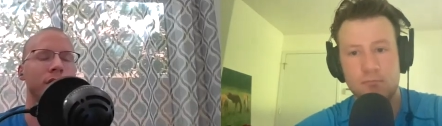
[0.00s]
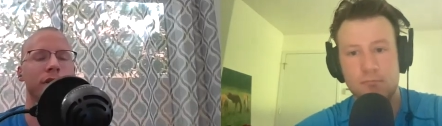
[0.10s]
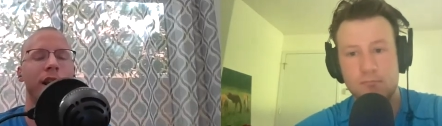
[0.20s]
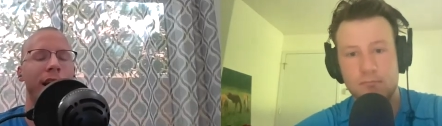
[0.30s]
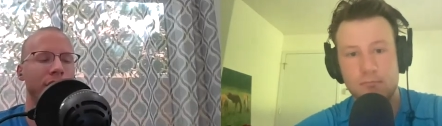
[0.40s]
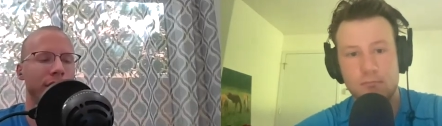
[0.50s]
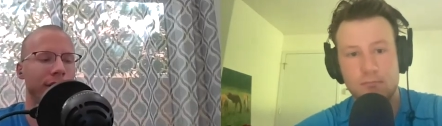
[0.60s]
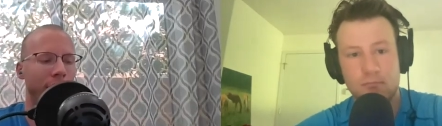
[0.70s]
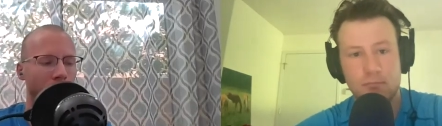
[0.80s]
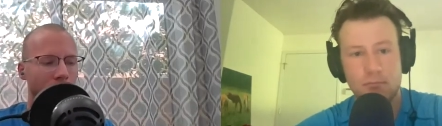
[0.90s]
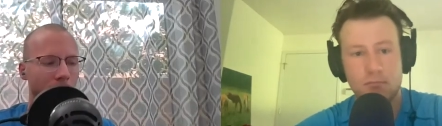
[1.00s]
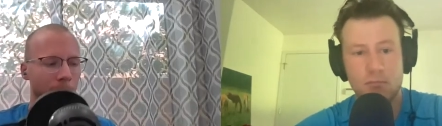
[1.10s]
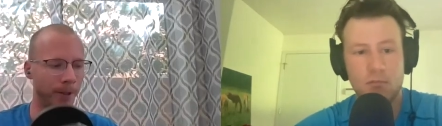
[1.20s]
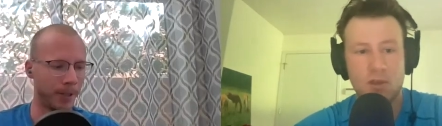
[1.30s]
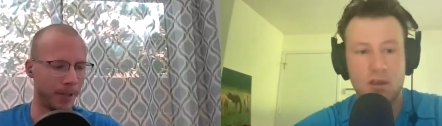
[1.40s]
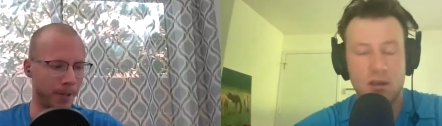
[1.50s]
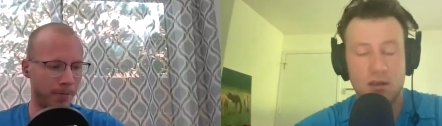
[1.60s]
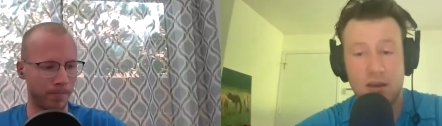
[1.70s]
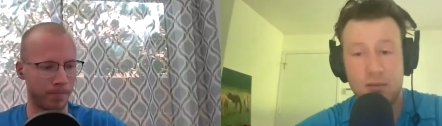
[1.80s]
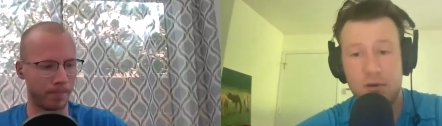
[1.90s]
Speaker 1: slashing downhill.
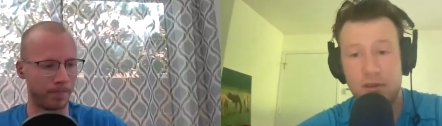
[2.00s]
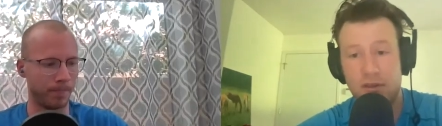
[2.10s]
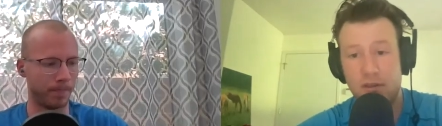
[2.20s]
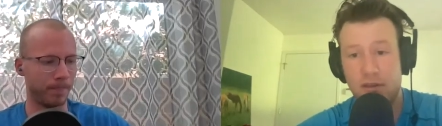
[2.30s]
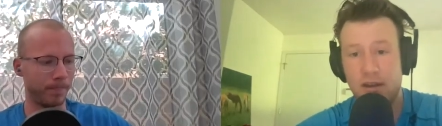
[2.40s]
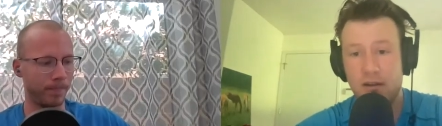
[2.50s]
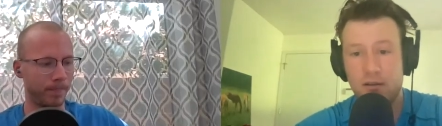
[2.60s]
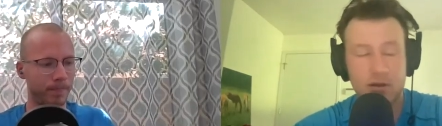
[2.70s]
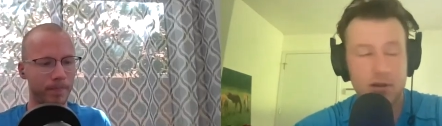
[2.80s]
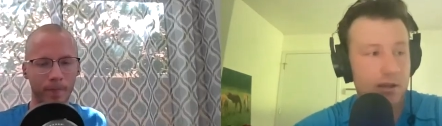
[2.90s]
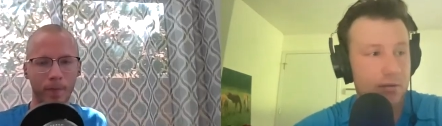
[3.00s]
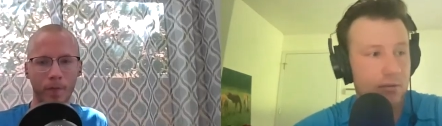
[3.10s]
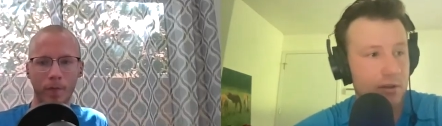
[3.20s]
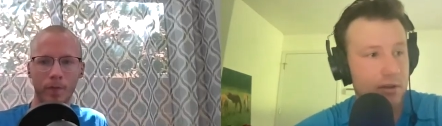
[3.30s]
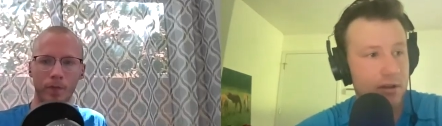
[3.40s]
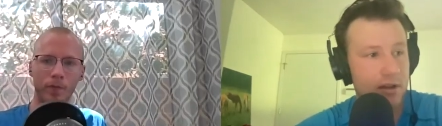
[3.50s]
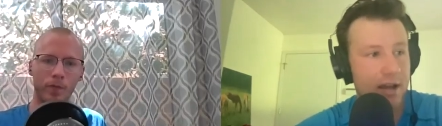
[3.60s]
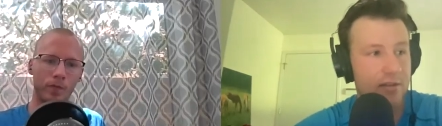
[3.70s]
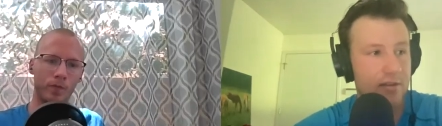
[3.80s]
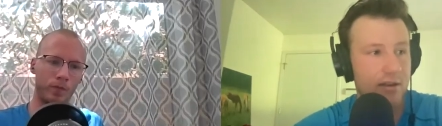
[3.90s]
Speaker 2: Yeah, I'm with you there. A really, really good
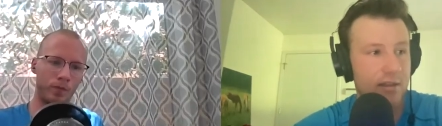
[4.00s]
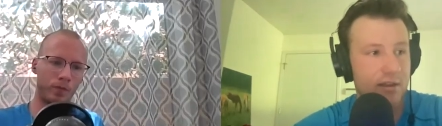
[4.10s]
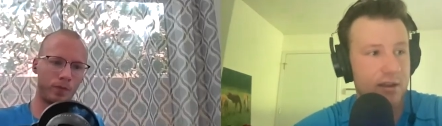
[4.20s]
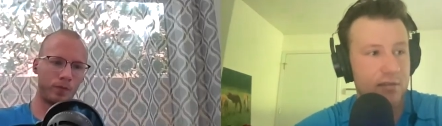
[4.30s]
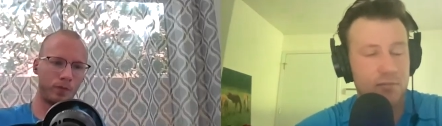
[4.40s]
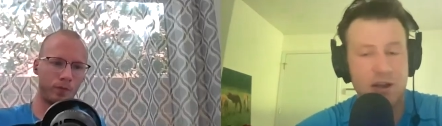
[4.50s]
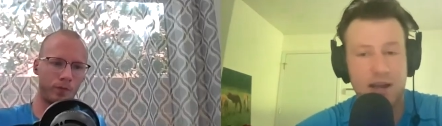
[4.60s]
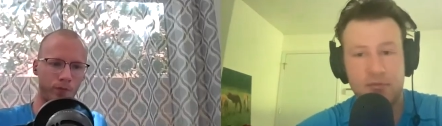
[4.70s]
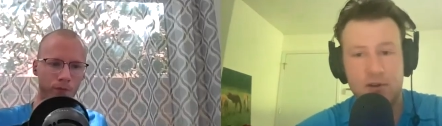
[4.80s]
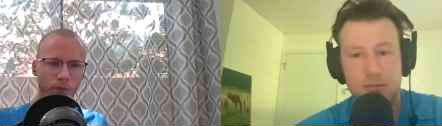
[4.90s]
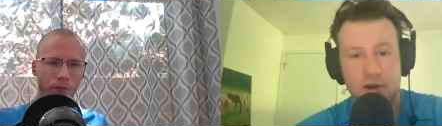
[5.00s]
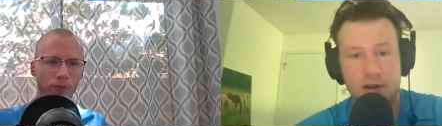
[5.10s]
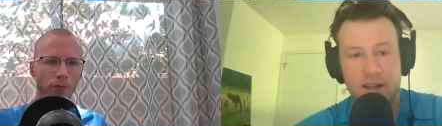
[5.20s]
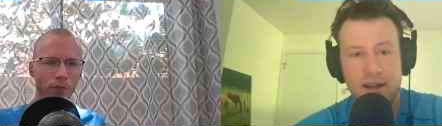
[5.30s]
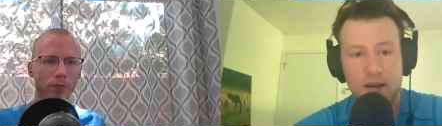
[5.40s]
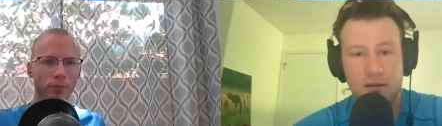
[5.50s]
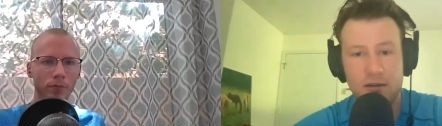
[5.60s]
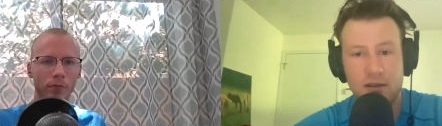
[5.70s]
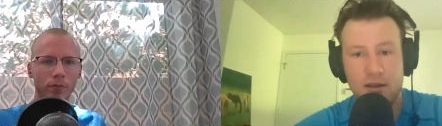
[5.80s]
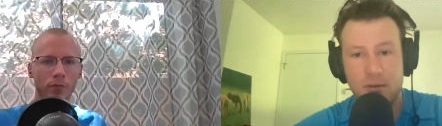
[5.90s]
athlete I think is prime for a breakout. And
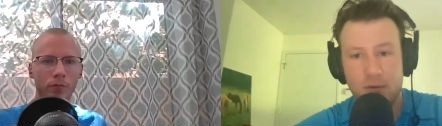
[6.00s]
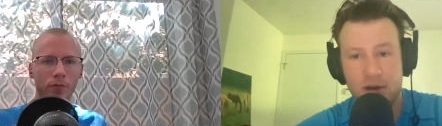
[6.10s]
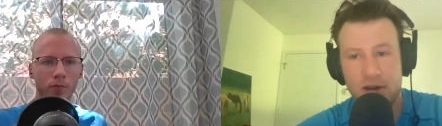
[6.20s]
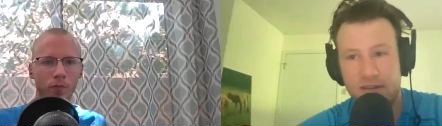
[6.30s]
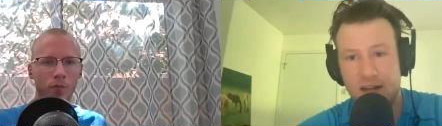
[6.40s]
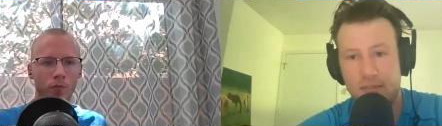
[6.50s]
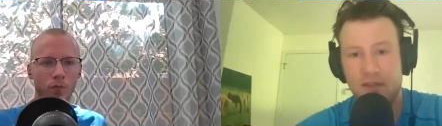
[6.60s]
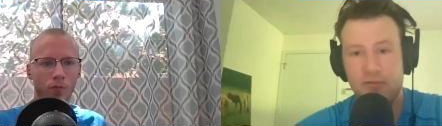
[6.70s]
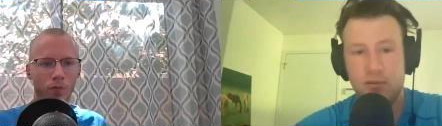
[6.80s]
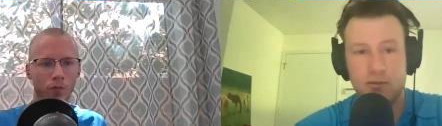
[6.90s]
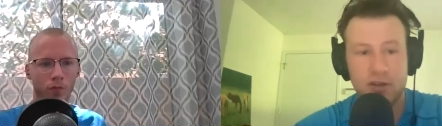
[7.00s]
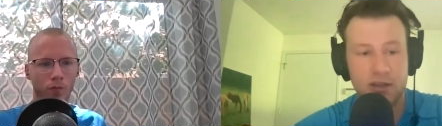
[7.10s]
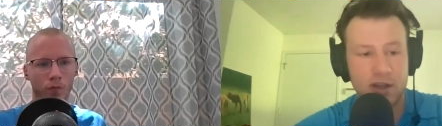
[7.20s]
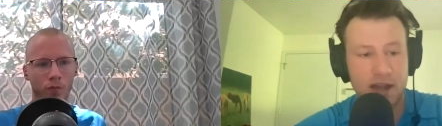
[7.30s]
we're going to talk about a few really good